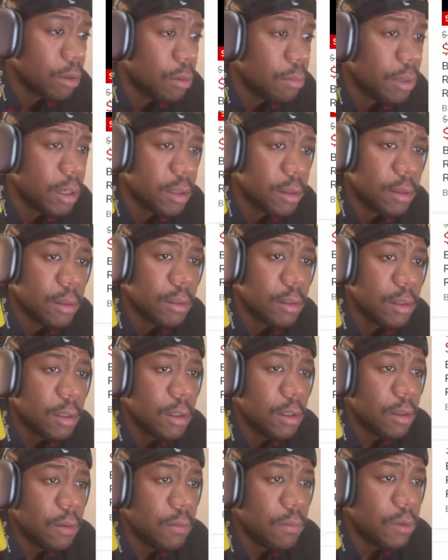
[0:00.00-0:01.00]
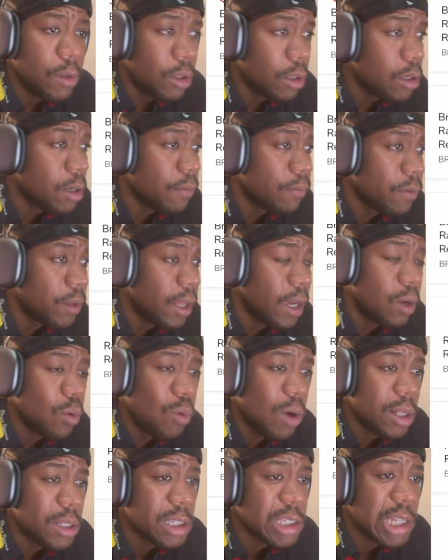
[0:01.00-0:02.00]
but if you're looking for like
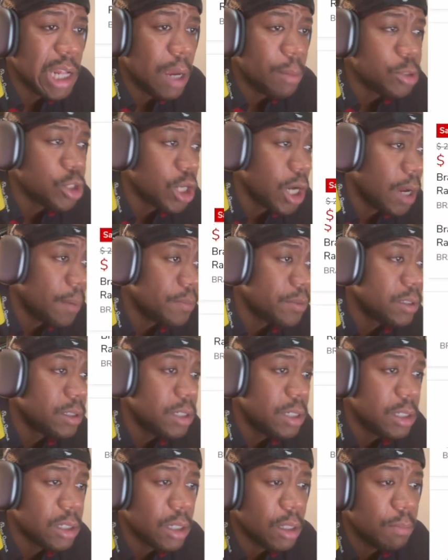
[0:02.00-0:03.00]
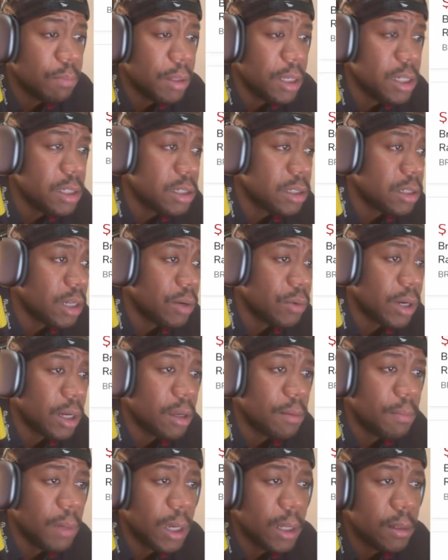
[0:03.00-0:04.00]
one-stop shops, these are the places I
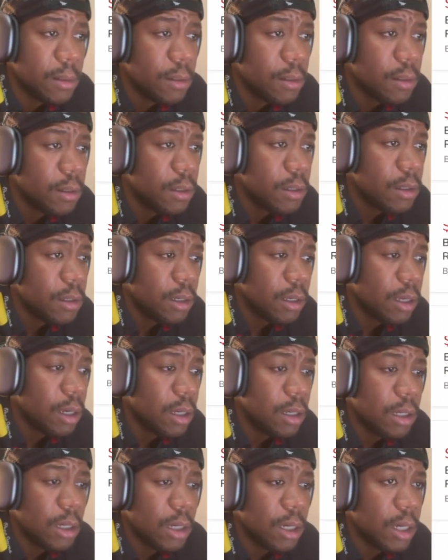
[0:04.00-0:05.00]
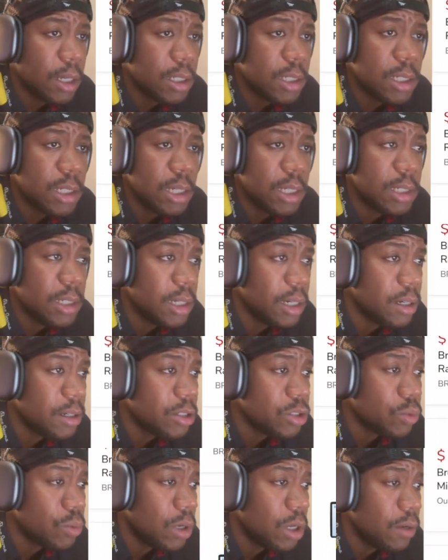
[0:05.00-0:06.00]
recommend. Okay, you can get seats here
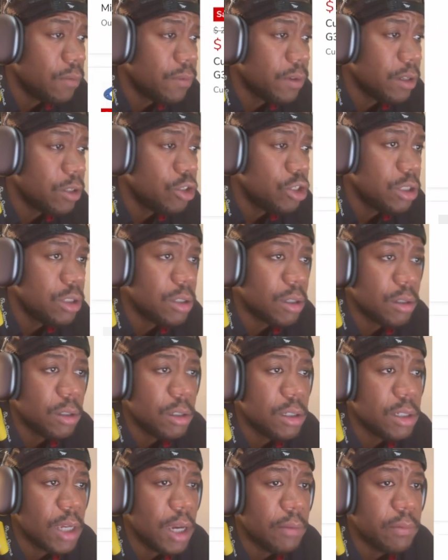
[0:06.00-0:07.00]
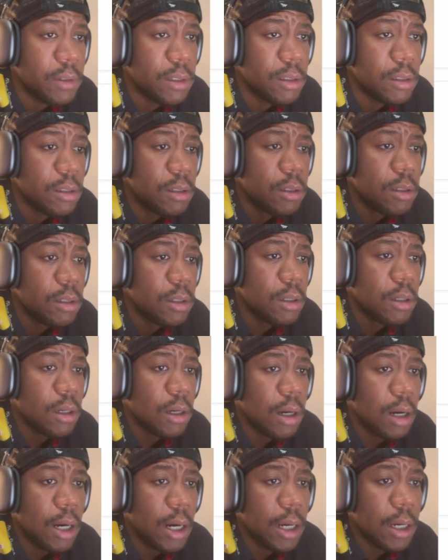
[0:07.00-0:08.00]
as well for your G37.
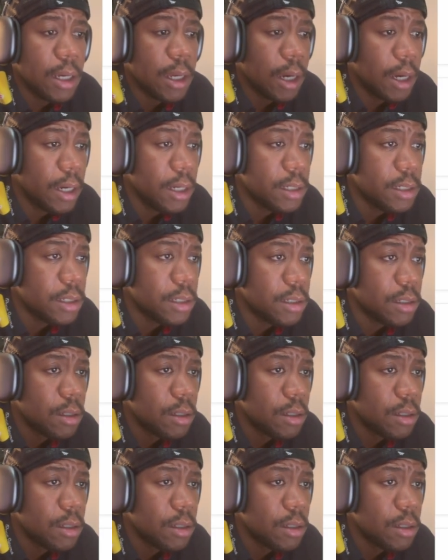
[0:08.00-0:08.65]
All right, guys.